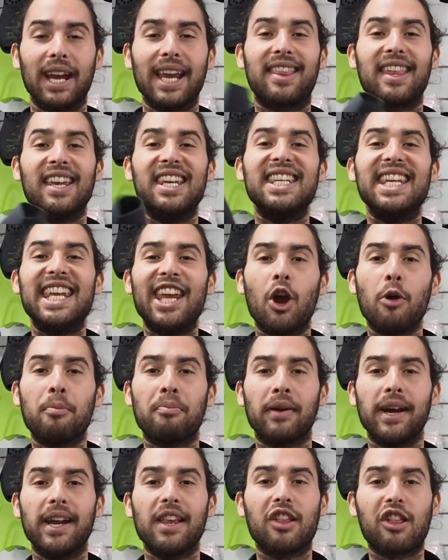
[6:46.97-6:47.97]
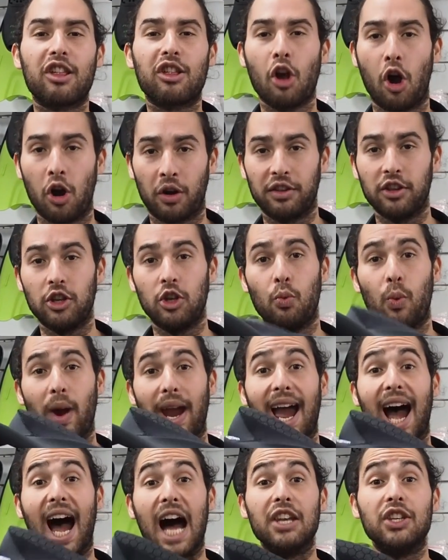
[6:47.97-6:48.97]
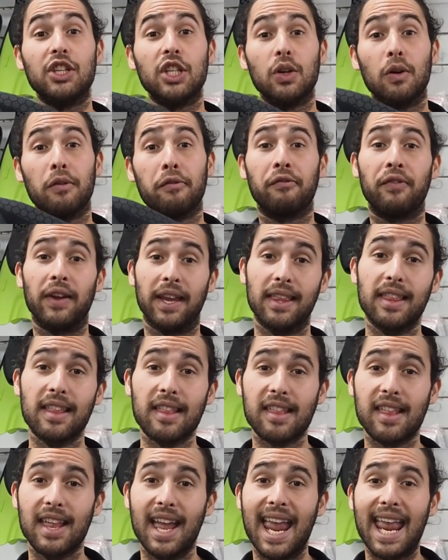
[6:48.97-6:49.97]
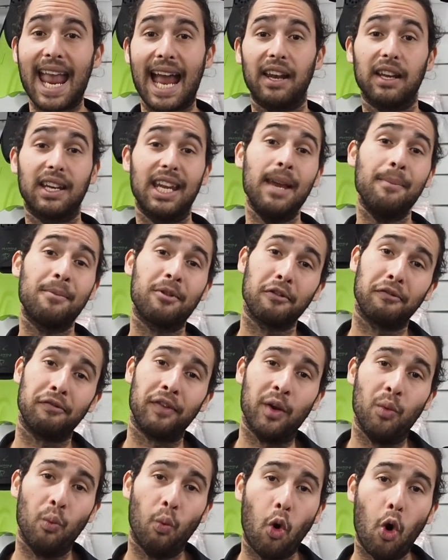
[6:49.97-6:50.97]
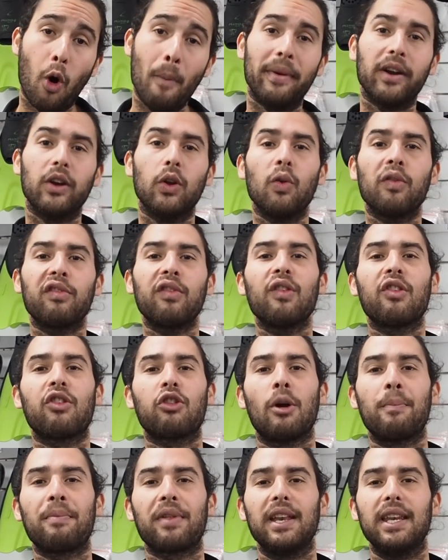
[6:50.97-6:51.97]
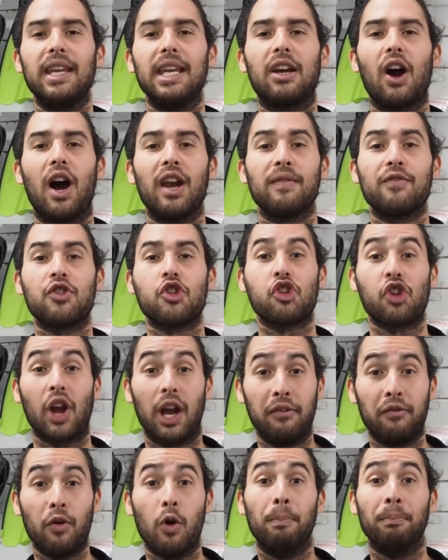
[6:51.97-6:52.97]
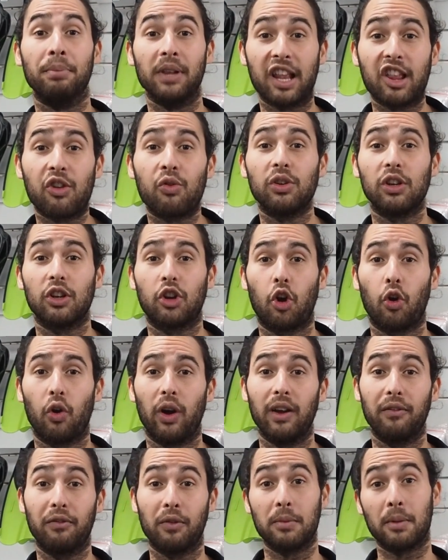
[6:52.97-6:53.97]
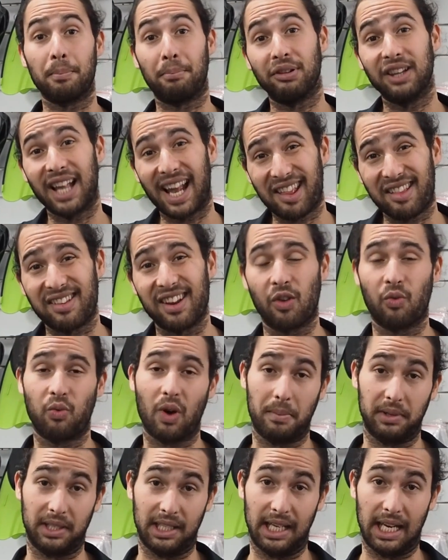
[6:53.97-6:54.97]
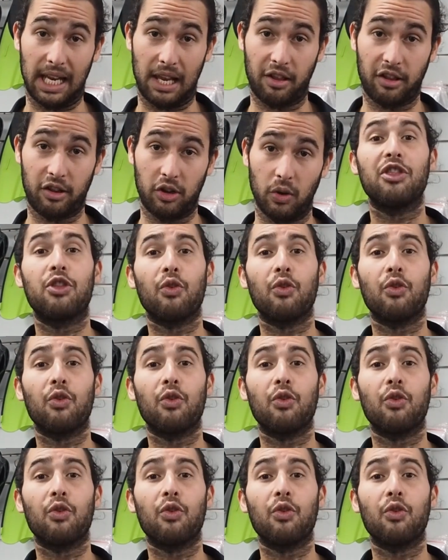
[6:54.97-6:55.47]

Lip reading: It's a neoprene sock that you wear under your fins, and it keeps your feet warm, but it also stops any kind of chafe or blistering occurring from the plastic rubbing against you.